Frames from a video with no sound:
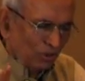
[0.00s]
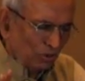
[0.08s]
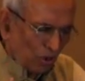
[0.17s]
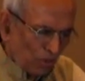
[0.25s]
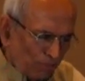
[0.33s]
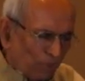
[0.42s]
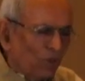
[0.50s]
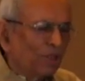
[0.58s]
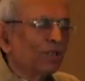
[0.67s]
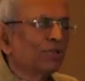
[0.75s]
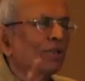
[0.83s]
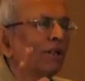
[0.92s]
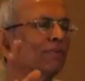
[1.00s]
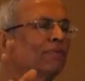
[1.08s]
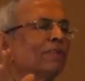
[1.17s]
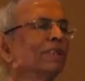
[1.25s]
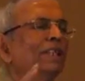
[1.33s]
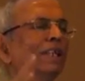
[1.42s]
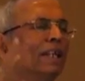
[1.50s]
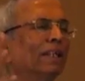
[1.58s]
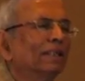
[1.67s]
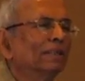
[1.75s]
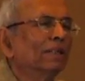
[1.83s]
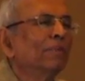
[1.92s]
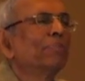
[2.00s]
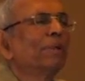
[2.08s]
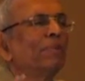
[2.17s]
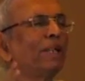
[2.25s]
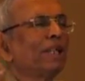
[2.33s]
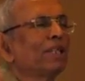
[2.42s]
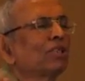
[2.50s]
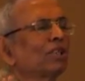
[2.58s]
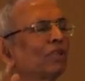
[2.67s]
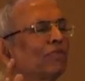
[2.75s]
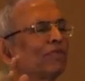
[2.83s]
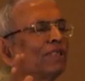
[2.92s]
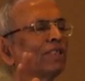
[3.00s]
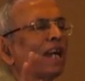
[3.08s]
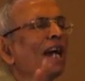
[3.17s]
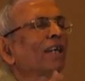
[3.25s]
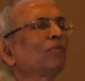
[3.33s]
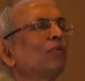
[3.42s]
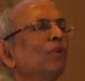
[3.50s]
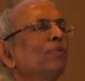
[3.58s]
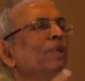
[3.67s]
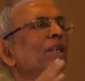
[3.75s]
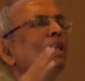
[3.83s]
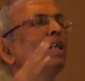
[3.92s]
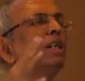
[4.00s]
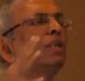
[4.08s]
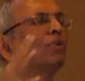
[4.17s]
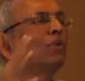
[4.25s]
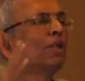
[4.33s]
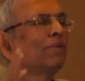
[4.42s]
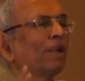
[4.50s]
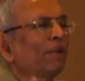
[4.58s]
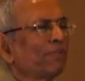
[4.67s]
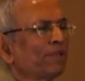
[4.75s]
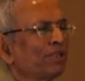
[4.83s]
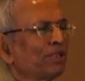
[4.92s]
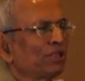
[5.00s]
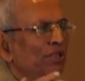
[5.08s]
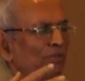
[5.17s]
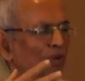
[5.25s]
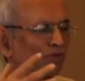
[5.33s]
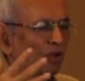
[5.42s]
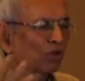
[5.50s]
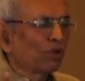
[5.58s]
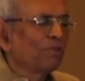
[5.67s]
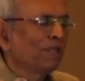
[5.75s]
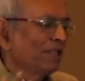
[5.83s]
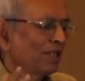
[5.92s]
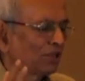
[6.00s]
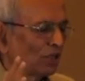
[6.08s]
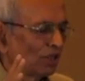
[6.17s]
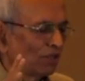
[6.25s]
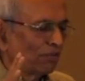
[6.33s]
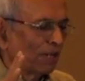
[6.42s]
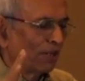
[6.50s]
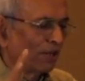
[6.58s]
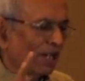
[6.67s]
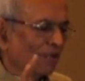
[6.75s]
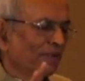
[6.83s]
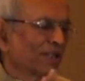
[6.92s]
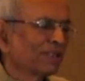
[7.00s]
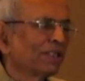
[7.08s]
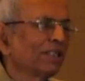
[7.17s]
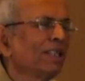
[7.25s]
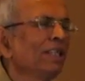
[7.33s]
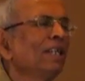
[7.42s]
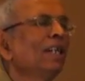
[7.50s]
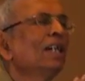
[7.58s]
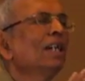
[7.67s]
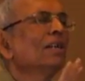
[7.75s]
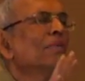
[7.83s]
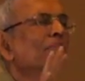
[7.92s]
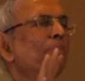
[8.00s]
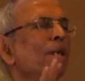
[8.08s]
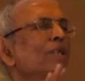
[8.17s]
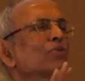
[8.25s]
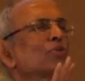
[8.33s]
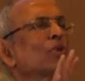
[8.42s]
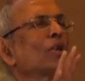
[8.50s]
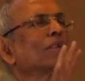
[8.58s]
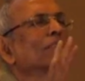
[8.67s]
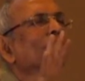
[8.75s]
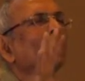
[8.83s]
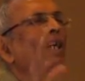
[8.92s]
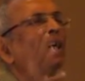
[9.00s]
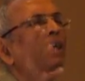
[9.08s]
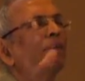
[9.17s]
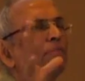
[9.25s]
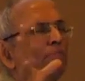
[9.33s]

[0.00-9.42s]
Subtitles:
components of the implementation of this act would be to develop a system of documentation of biodiversity based on a